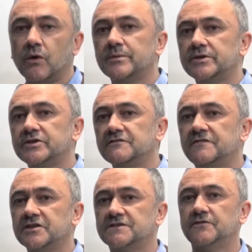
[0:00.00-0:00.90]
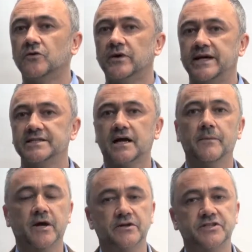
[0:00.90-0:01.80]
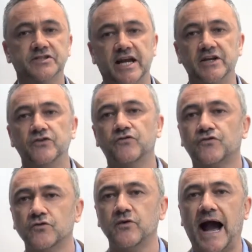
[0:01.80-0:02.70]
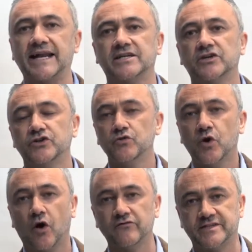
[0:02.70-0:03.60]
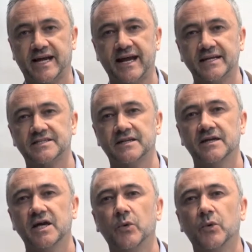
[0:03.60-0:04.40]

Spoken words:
So what I'm going to do first of all is I'm going to take you through adding a new contact.